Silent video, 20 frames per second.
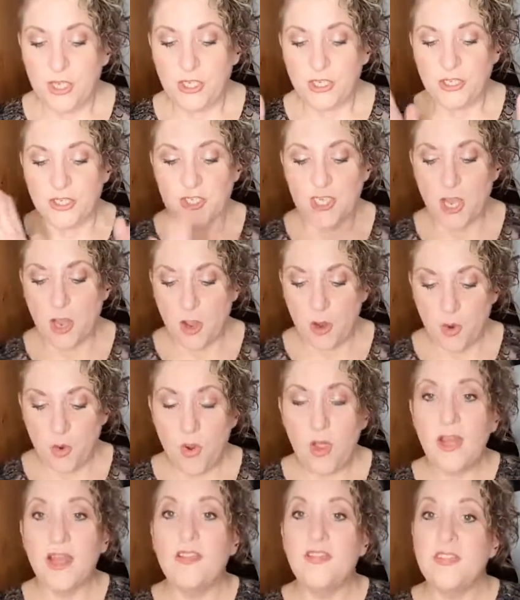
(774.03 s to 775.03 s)

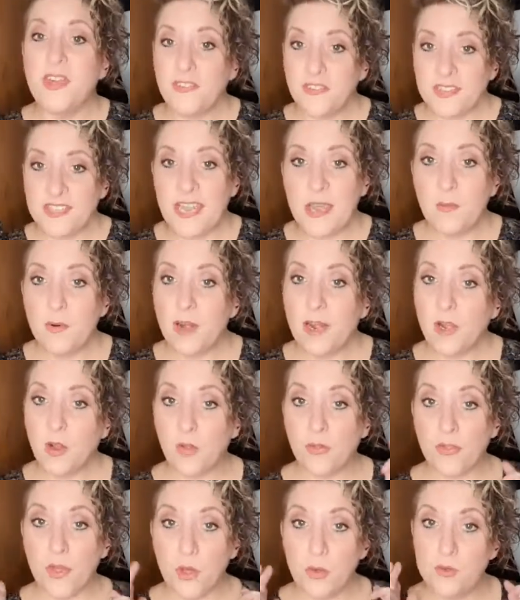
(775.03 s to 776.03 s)
So the other day when I
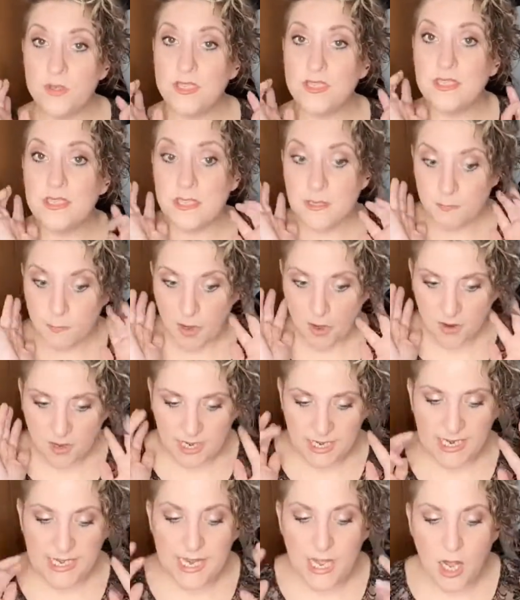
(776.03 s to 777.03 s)
got those
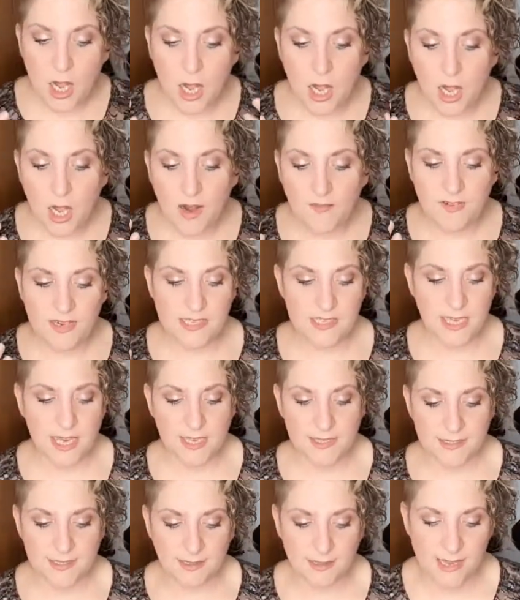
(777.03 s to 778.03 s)
sparkly, lovely
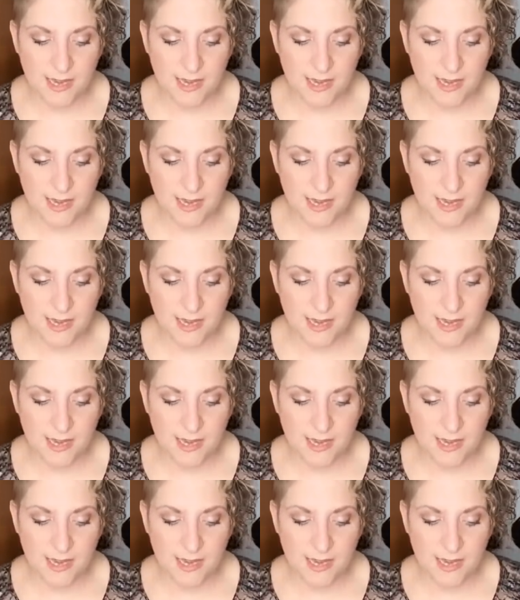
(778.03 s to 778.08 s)
tassel